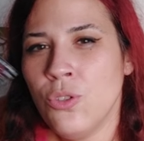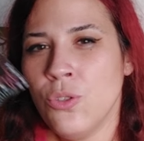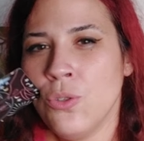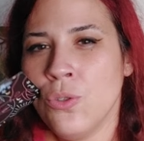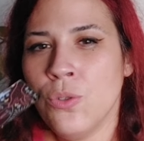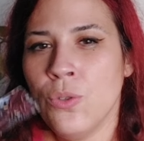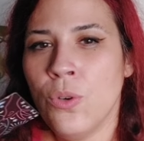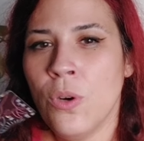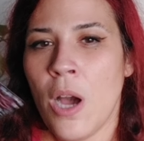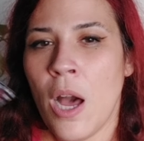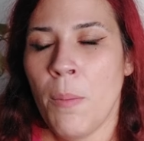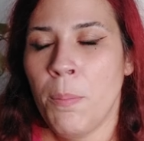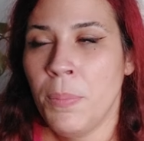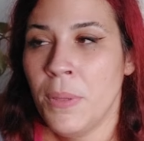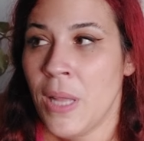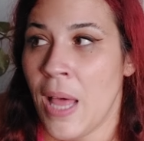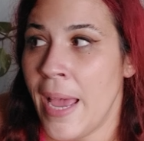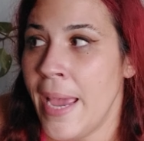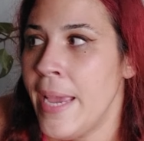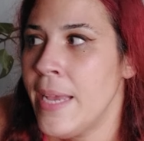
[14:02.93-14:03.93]
to
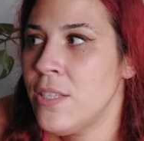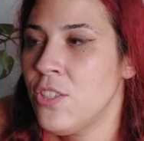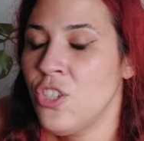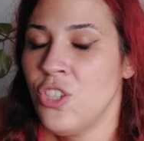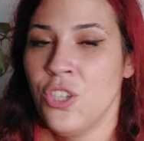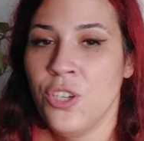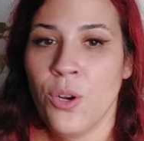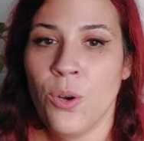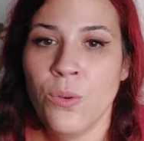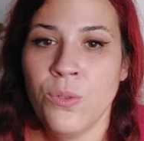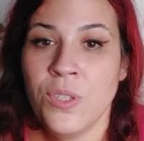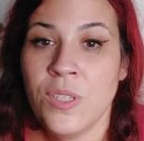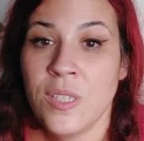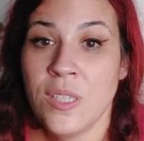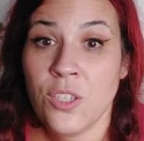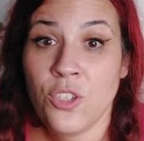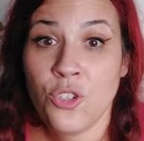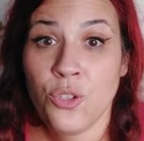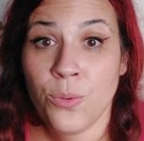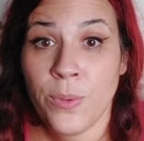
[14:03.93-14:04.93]
apply it to your own
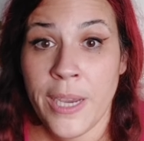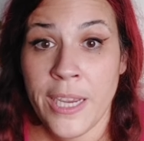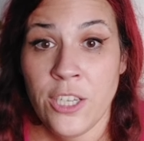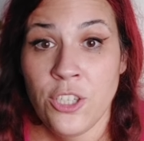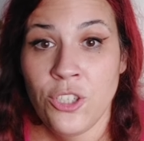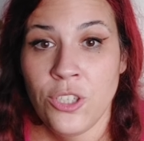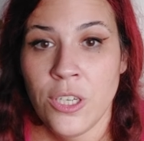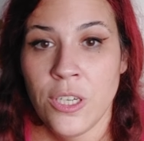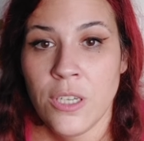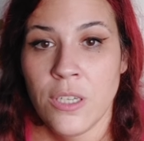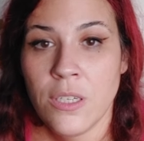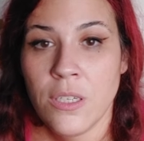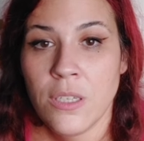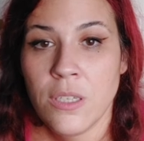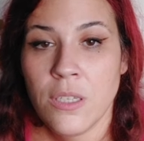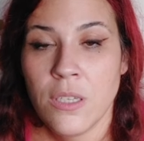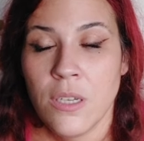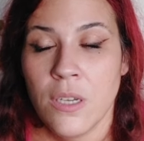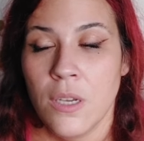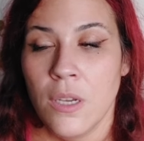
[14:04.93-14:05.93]
situation.
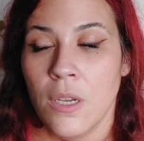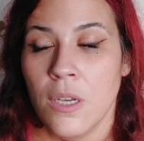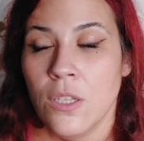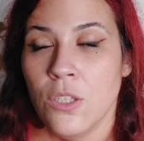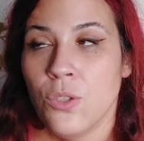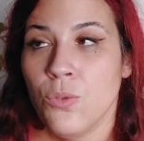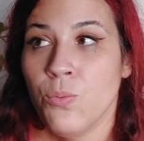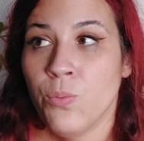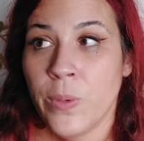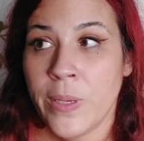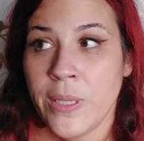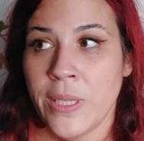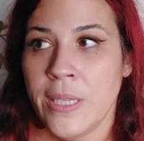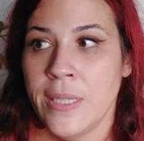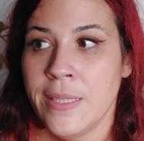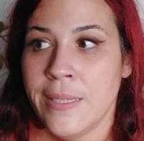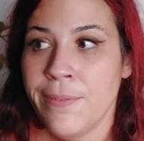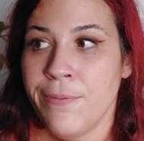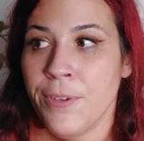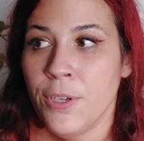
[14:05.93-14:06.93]
It's really
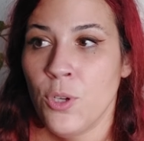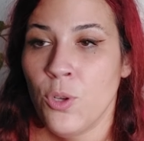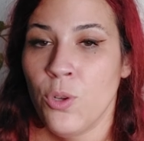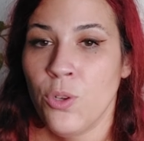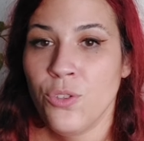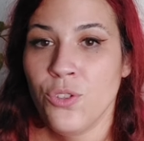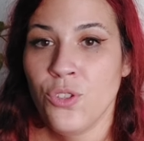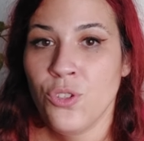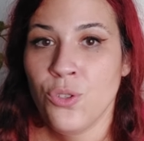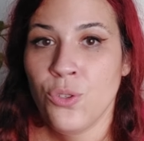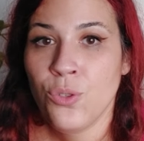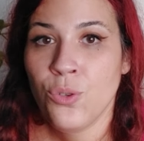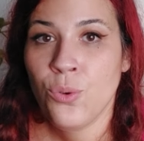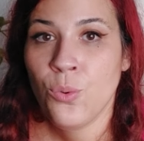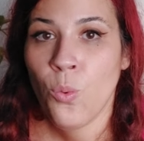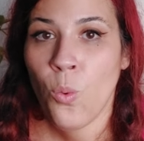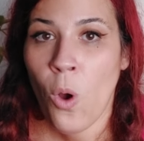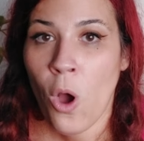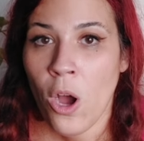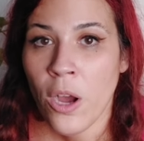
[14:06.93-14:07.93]
difficult to
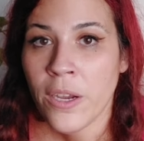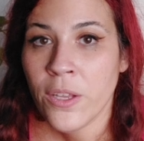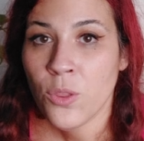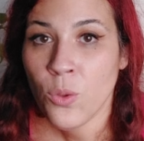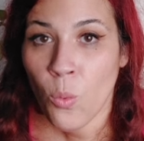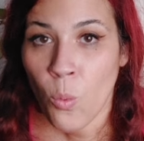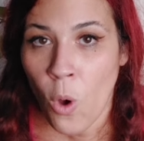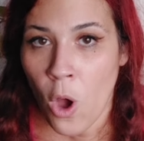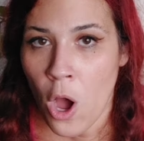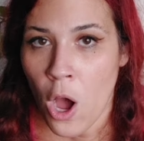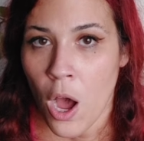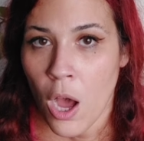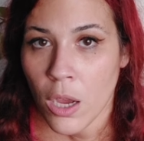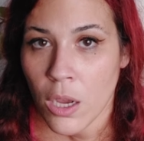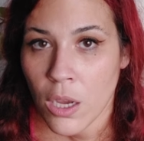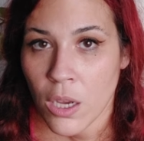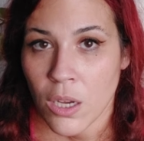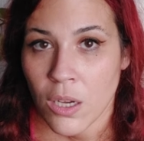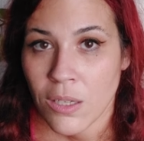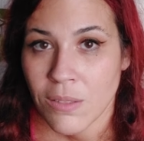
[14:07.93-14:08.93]
walk the walk,
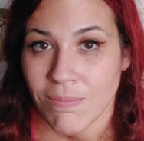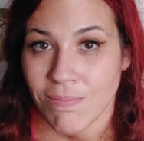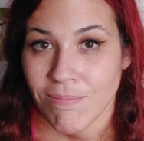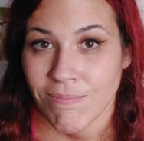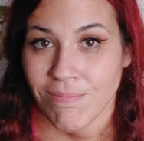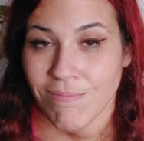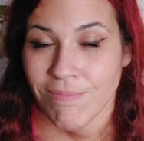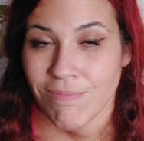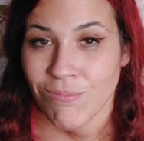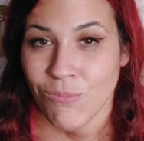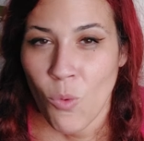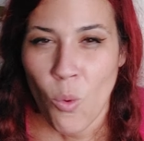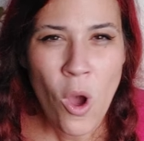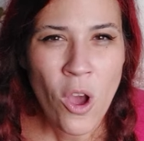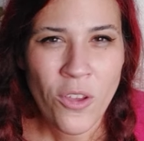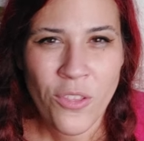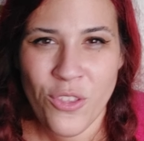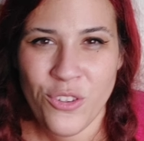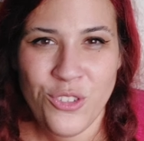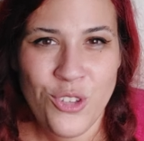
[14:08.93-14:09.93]

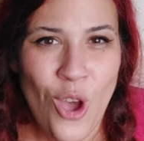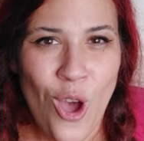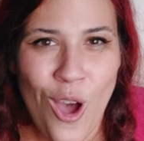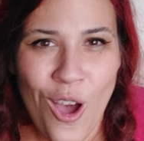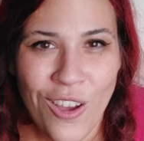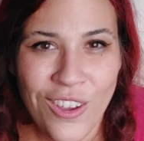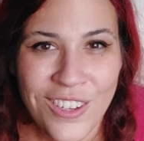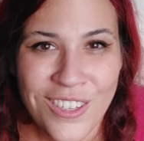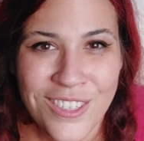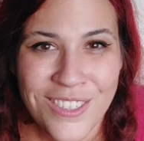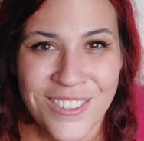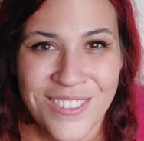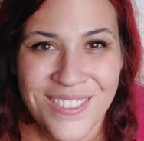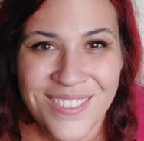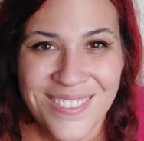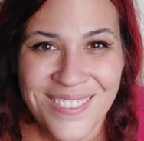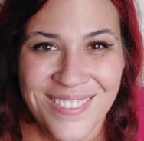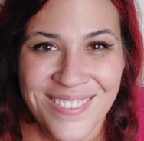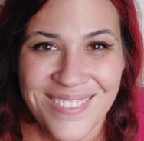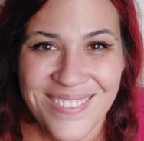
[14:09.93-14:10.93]
walk the talk,
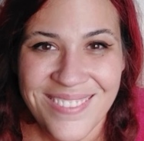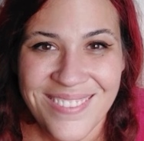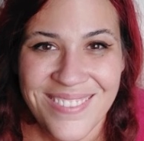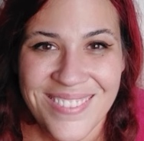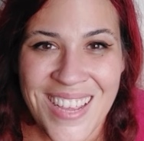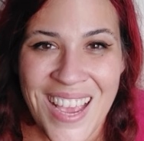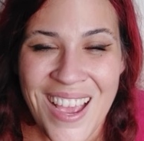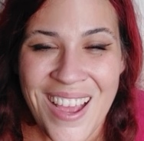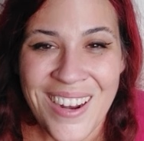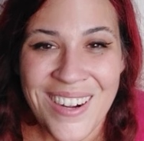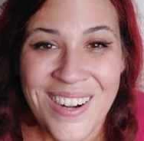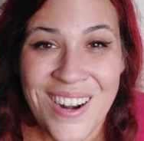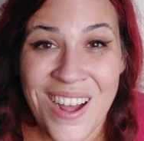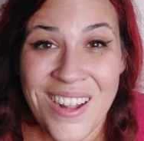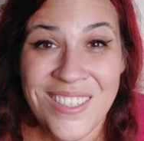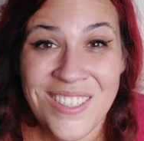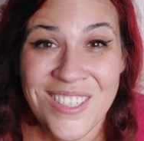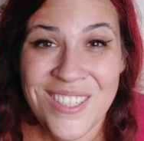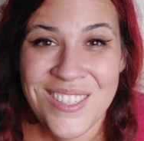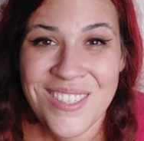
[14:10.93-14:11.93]

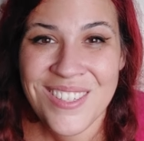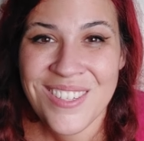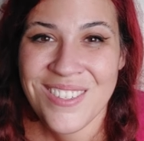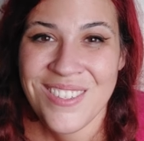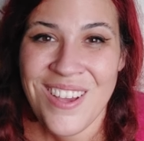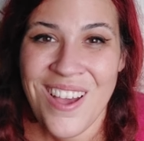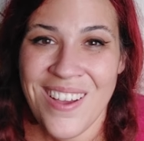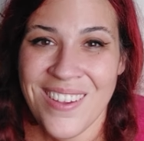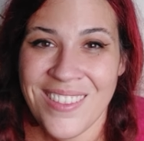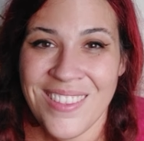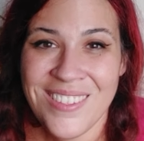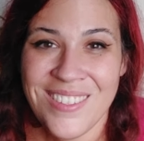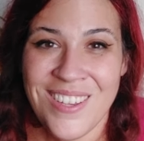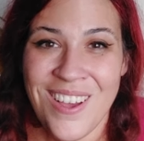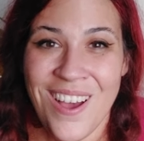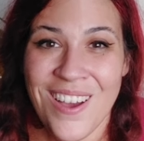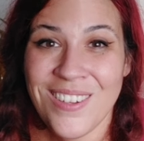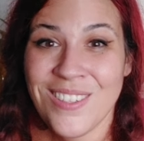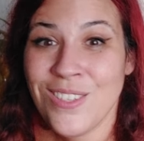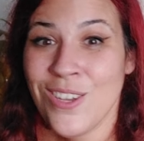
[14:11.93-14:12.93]
not just to talk the
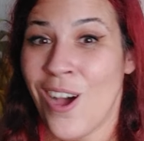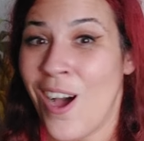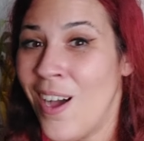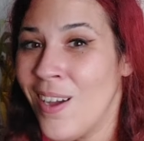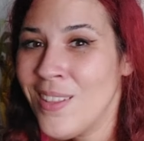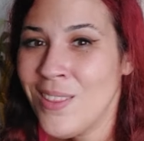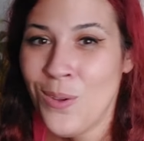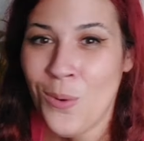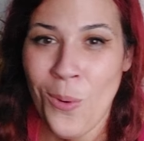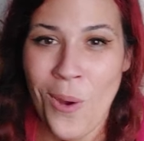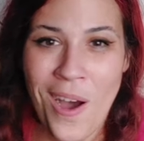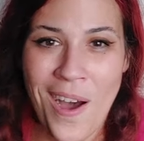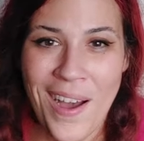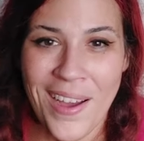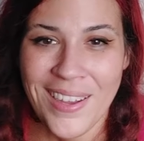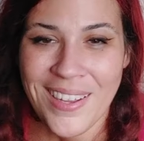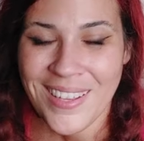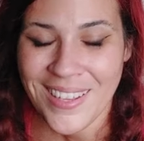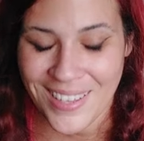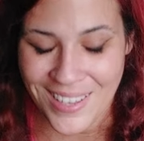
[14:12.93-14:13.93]
talk, talk the
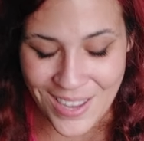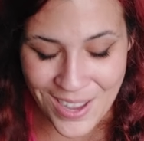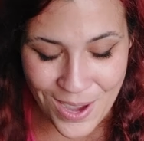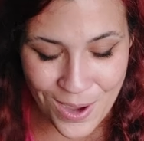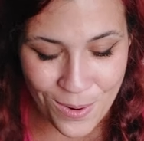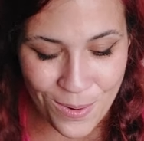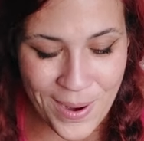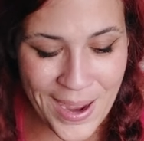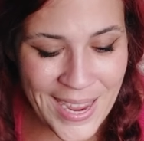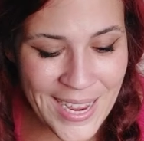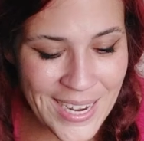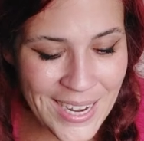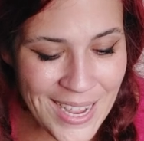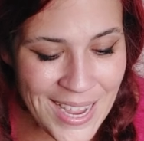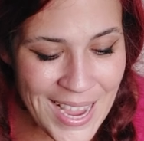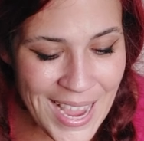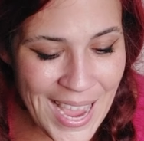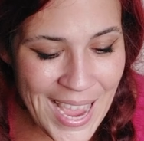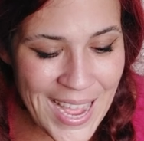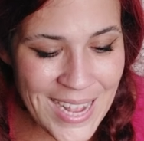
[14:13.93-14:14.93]
walk, right?
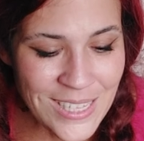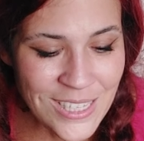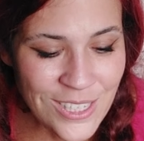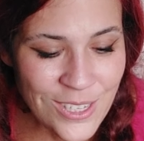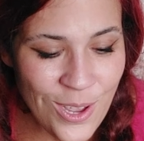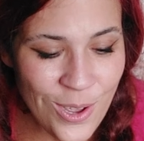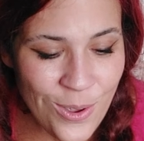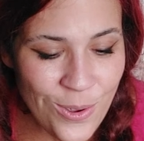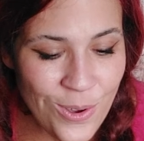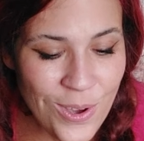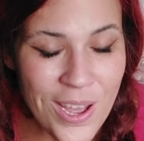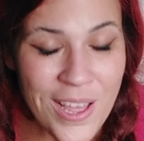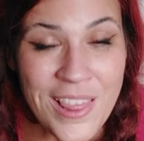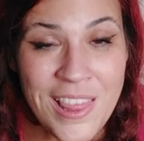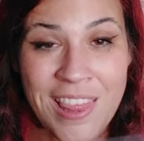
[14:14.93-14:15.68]
And so